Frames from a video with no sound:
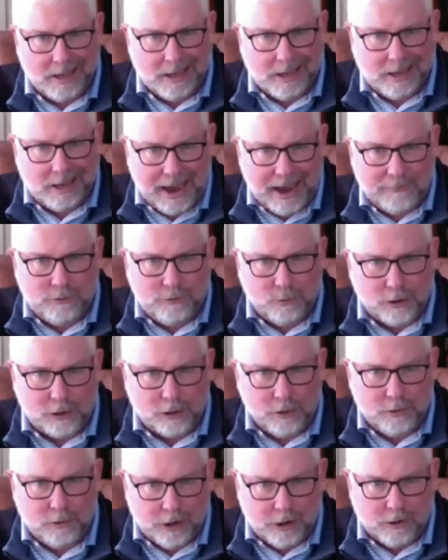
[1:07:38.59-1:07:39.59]
you have to
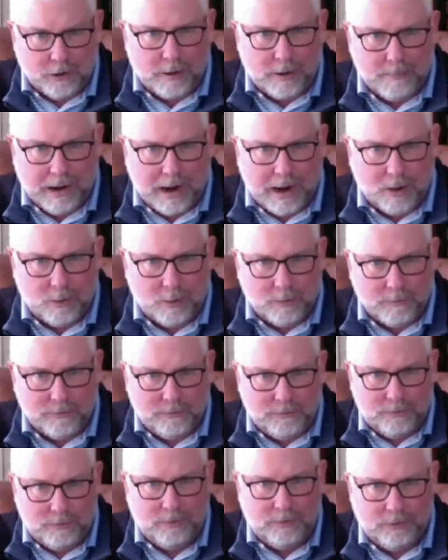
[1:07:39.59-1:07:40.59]
include the earning power
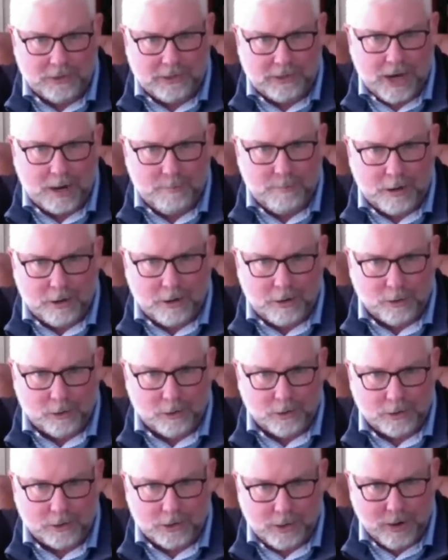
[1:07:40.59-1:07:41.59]
of the stock market
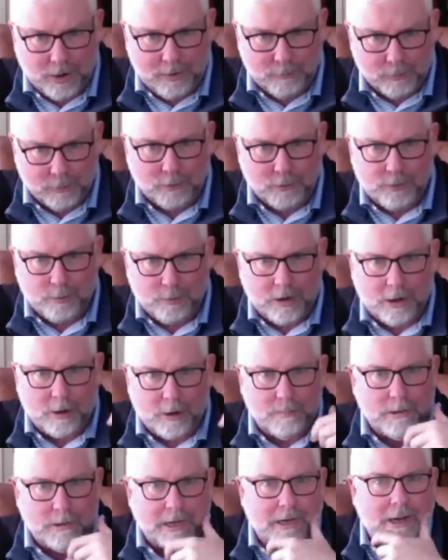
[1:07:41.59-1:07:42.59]
holdings. You have over
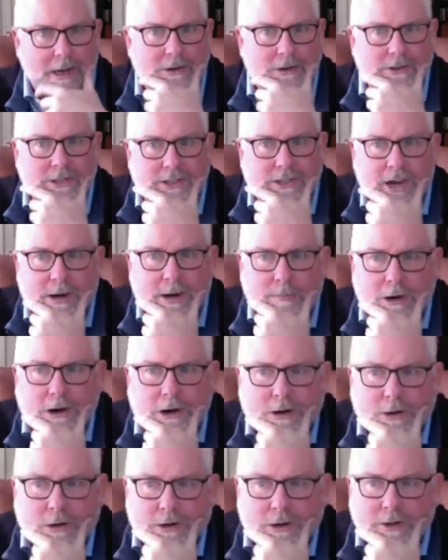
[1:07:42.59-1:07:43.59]
$300 billion in stock
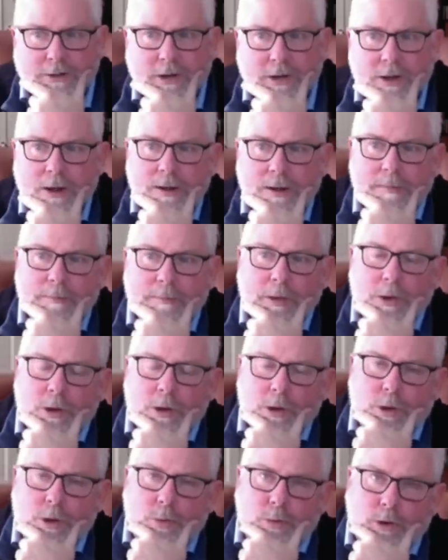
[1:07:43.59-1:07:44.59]
market holdings.
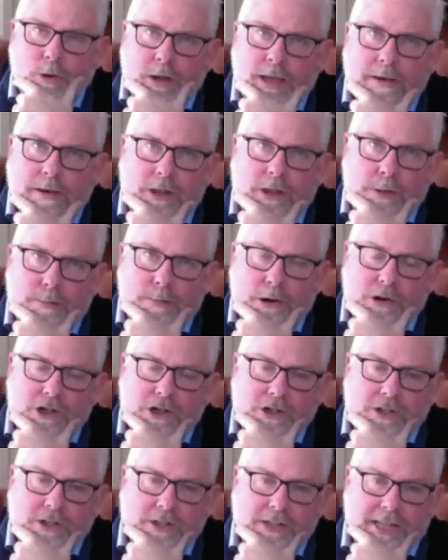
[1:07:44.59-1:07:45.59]
Well, given the
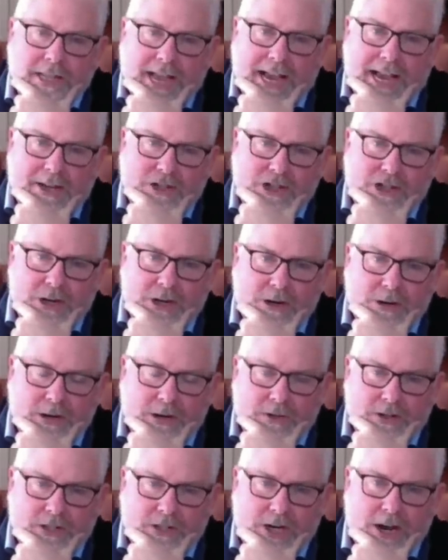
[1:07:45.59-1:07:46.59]
purchases last year
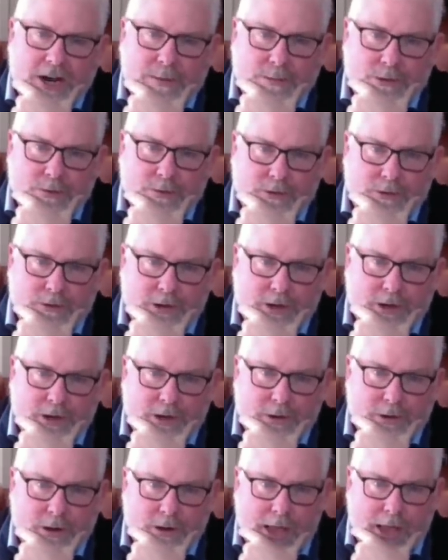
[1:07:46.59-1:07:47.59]
in the stock
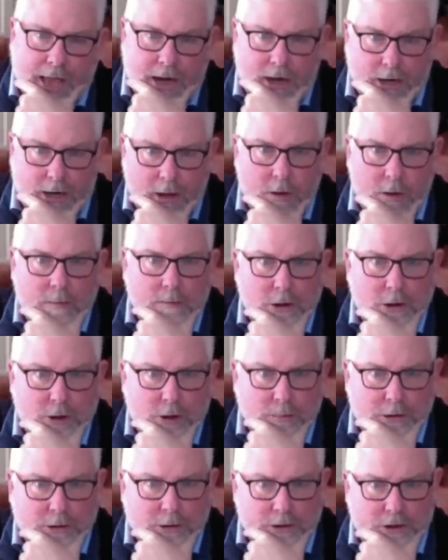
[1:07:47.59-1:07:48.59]
portfolio at low
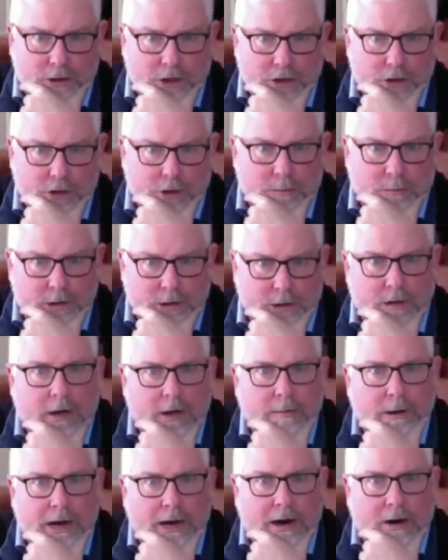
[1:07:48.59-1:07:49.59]
multiples to durable
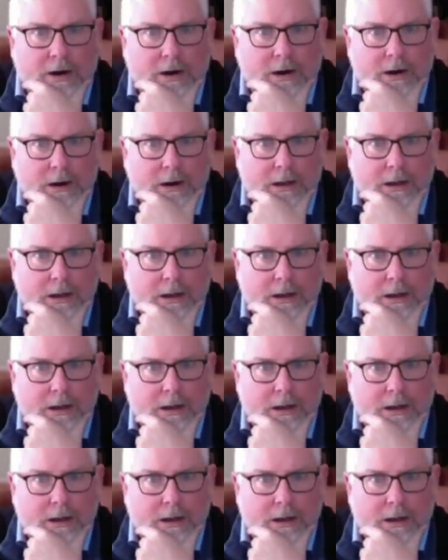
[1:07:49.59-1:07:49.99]
earning power,